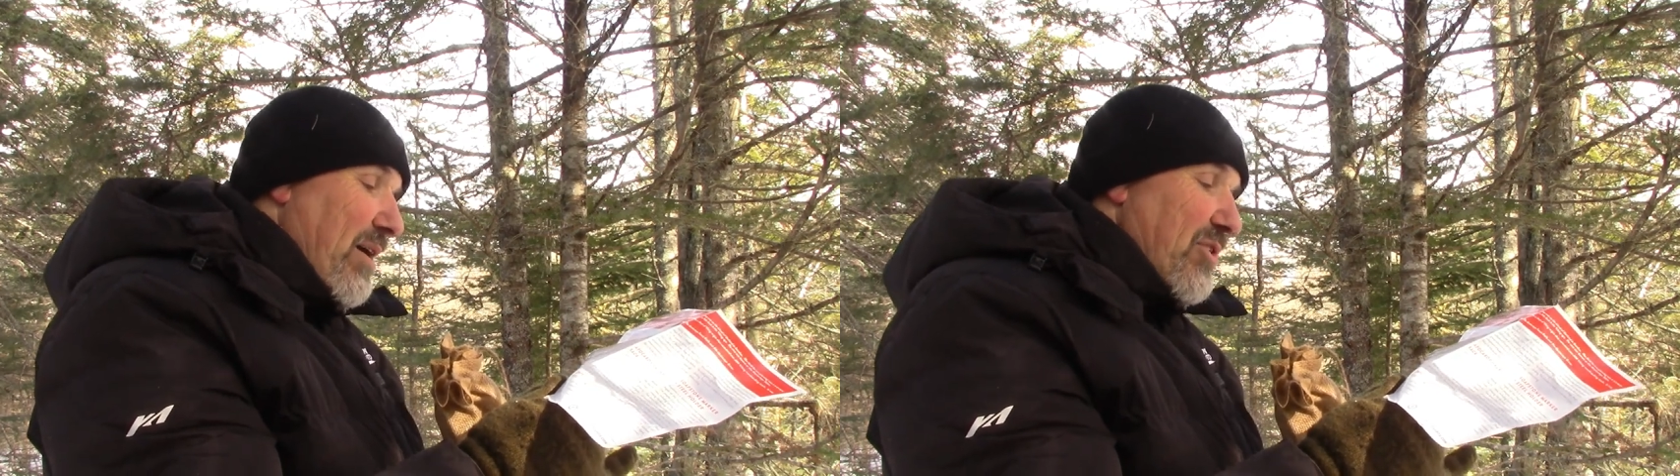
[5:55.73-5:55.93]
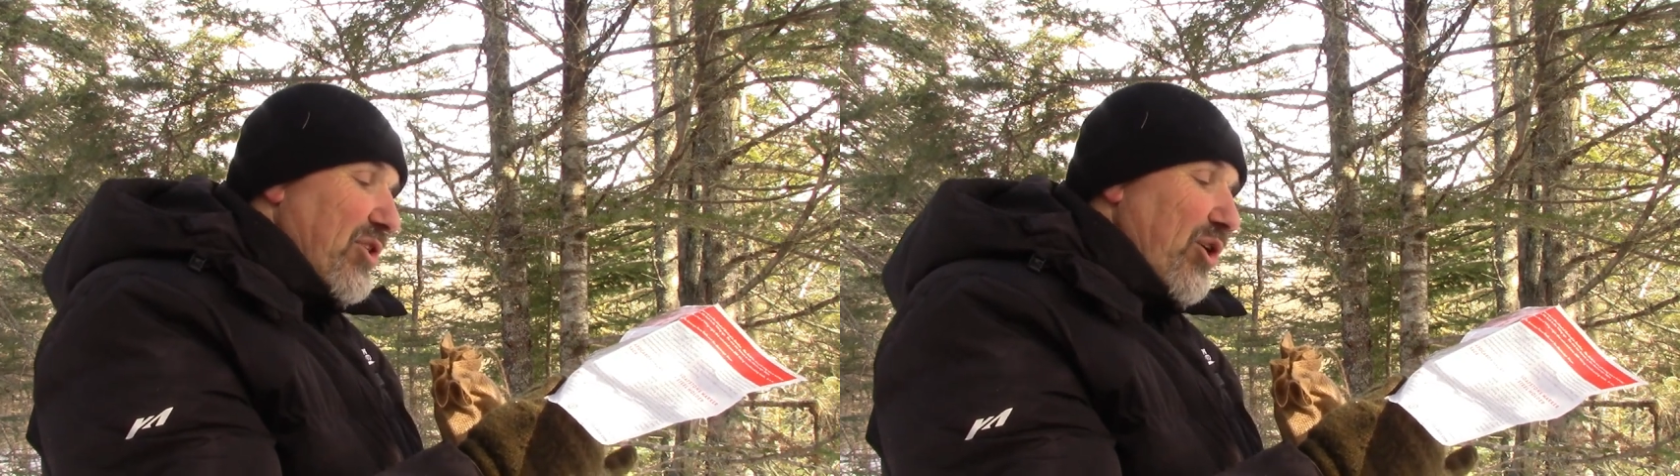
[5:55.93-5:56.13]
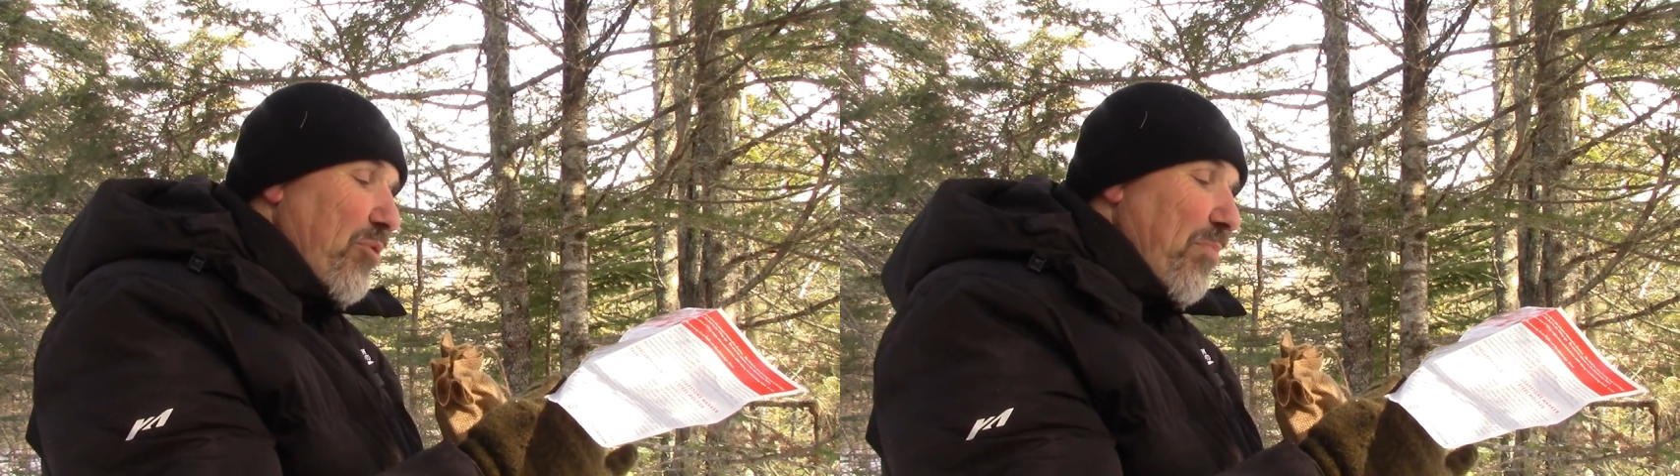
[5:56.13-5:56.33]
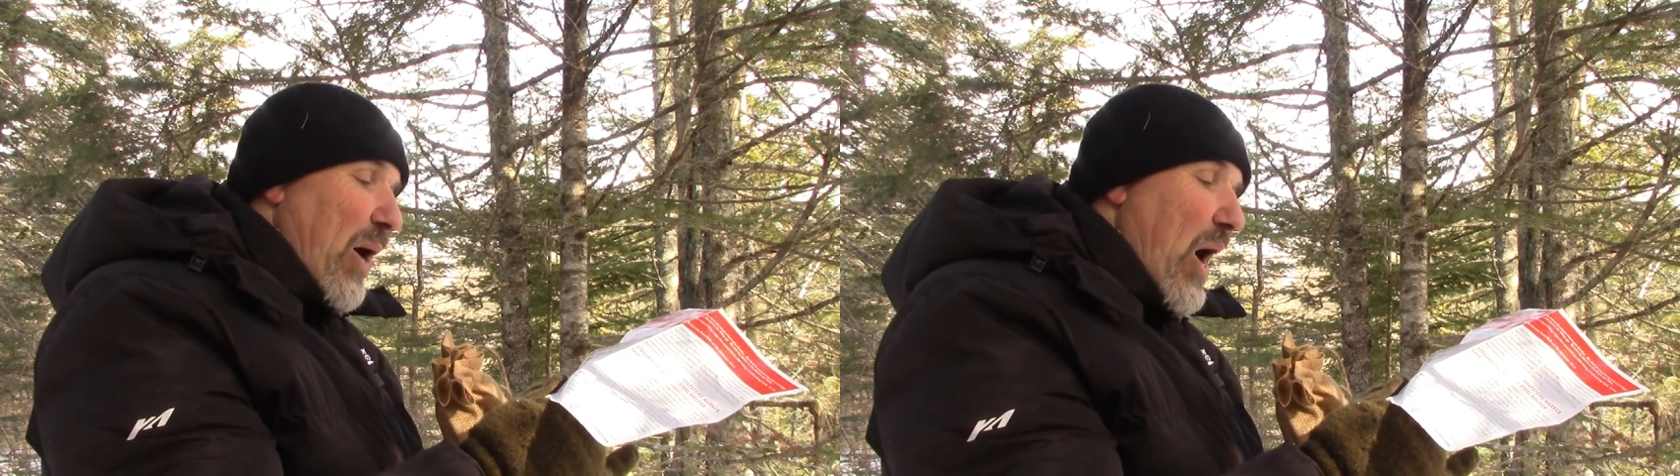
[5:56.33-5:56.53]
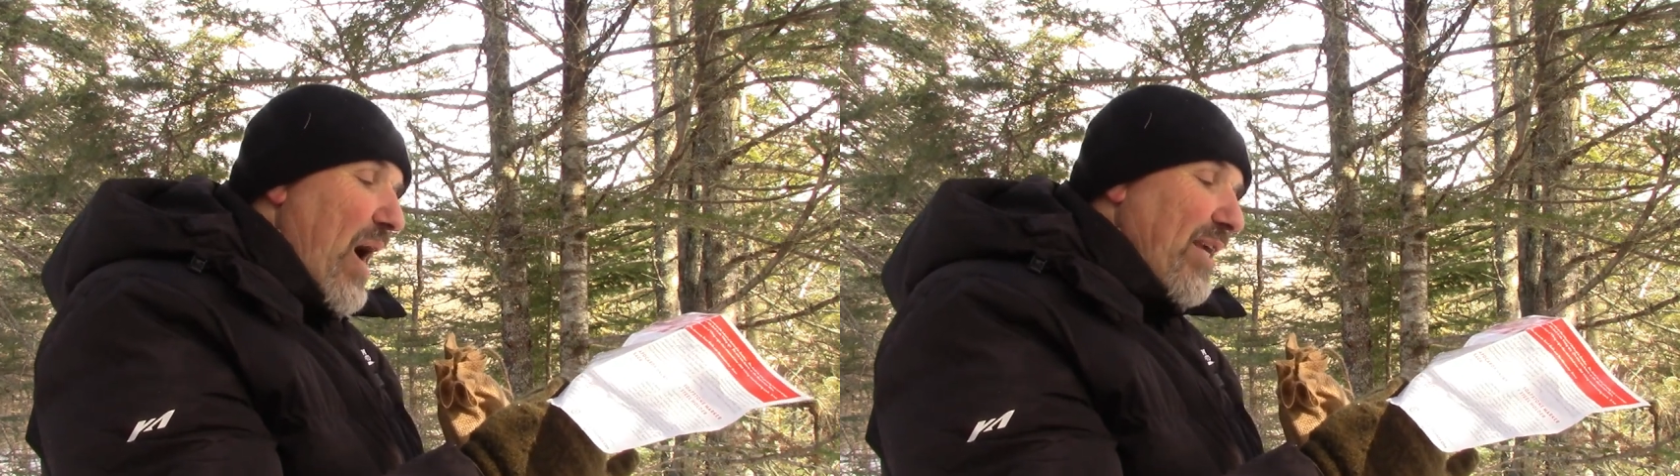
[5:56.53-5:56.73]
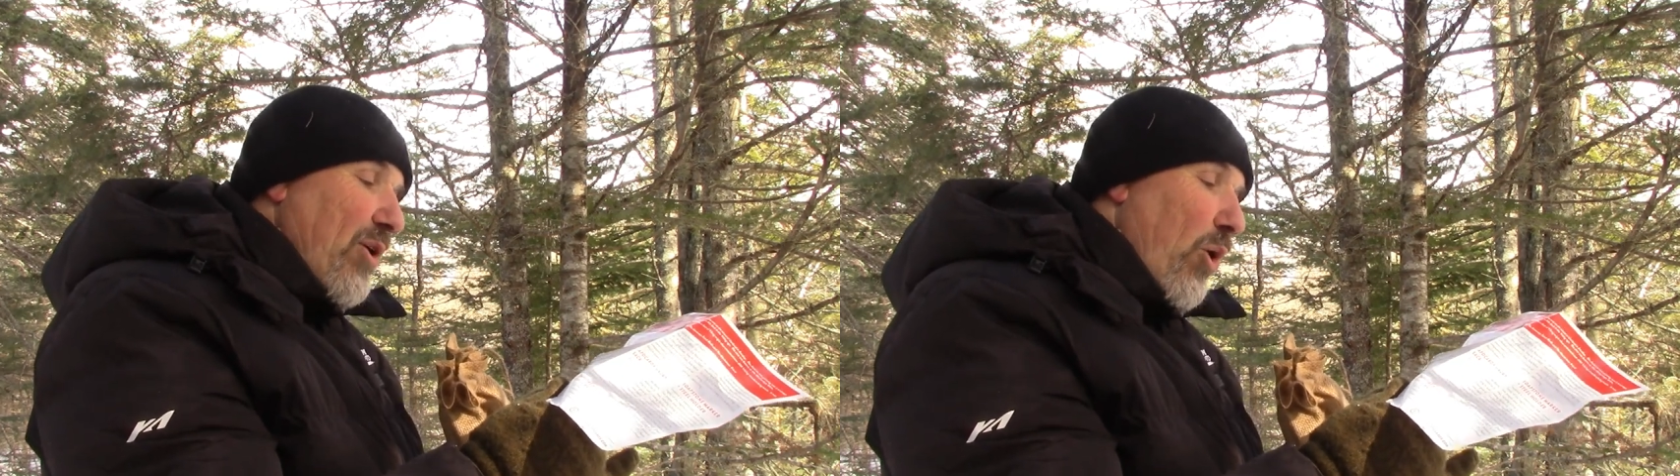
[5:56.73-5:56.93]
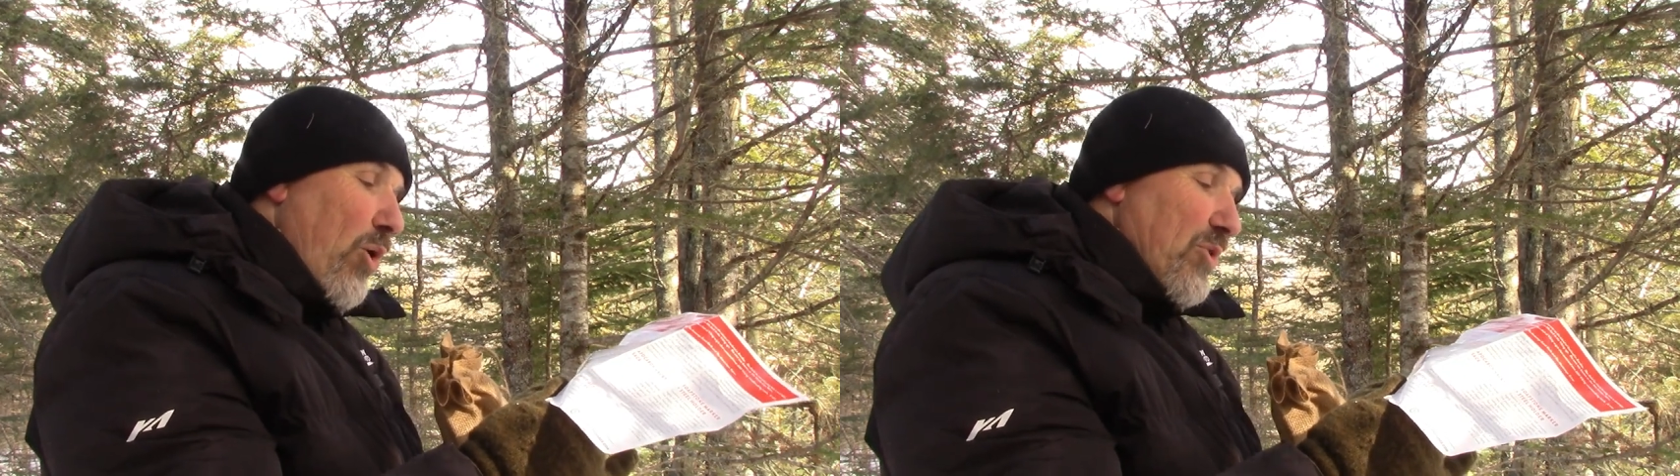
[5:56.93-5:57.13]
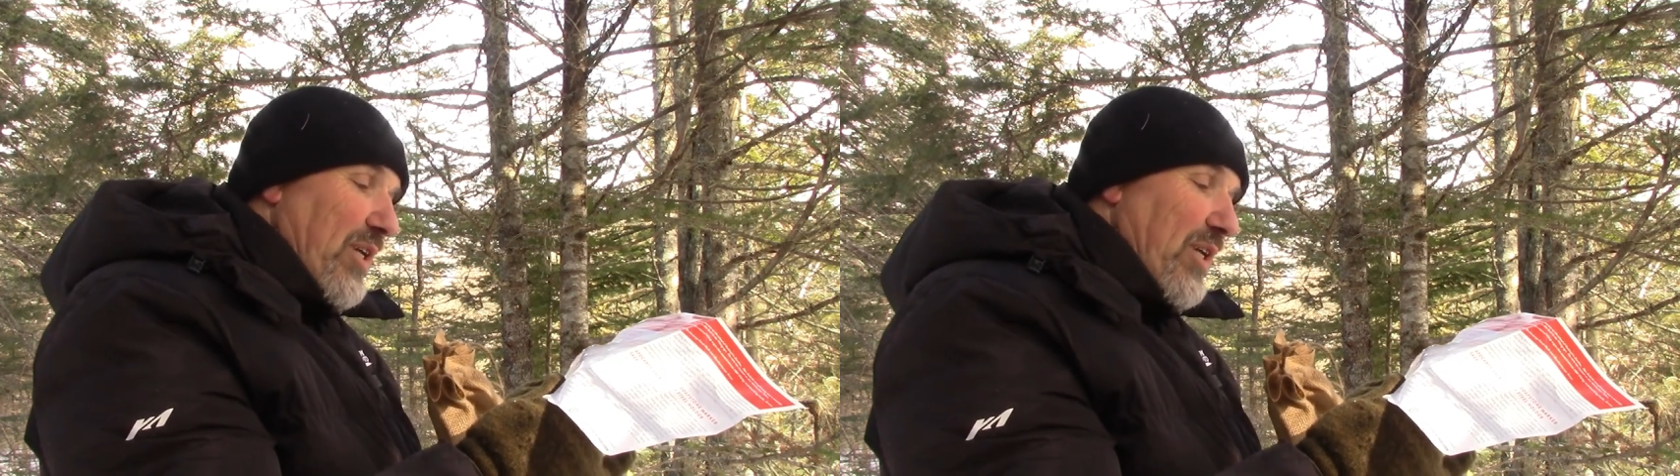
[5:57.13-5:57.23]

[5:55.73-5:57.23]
Scoop hot coals